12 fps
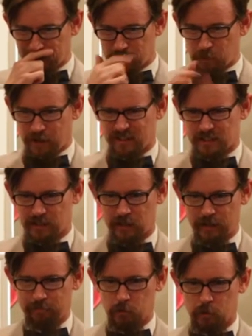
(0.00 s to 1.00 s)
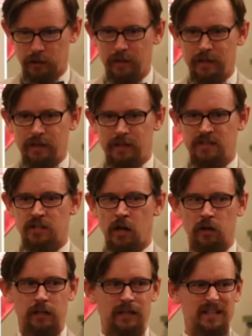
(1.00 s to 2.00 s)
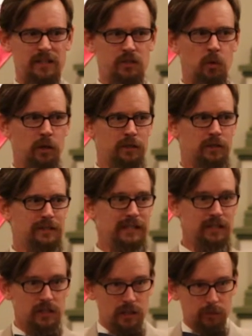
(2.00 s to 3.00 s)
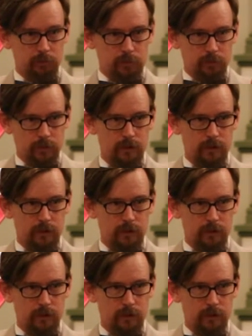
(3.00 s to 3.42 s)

So we got this slave boy. And Socrates is going to teach him